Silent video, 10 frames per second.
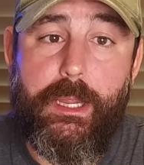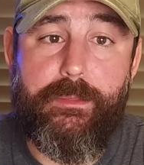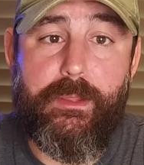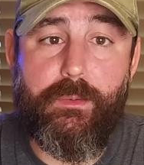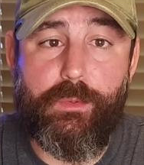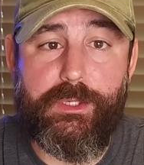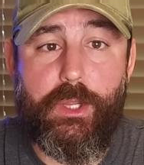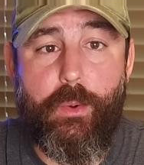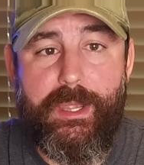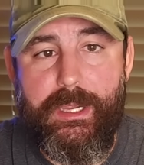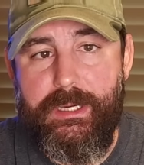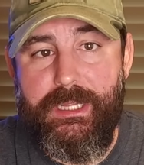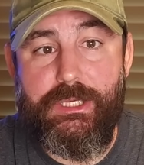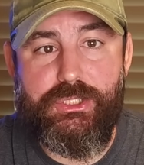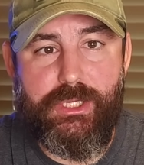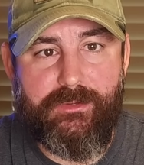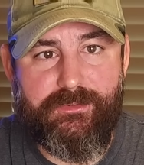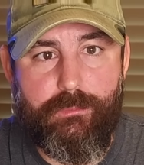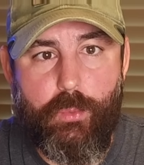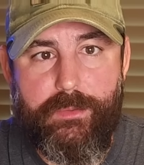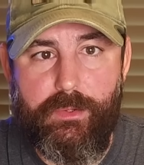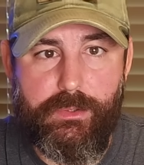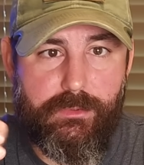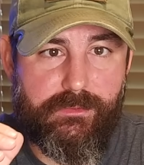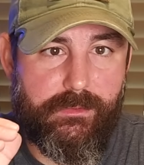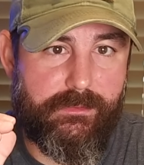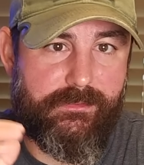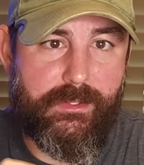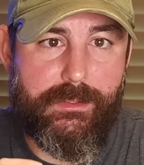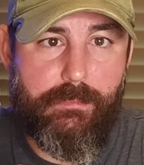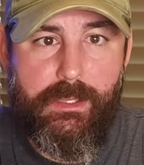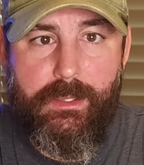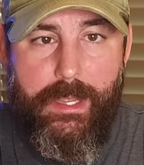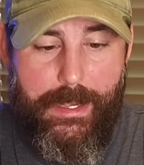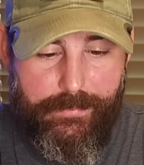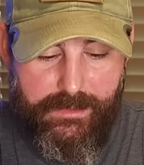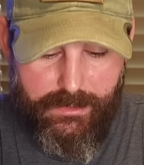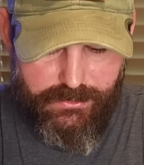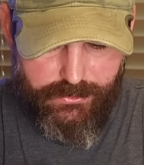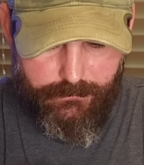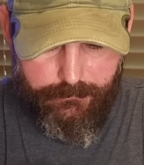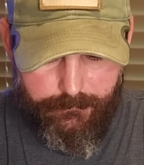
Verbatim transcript: And then we're gonna go ahead and check some weather using the same application.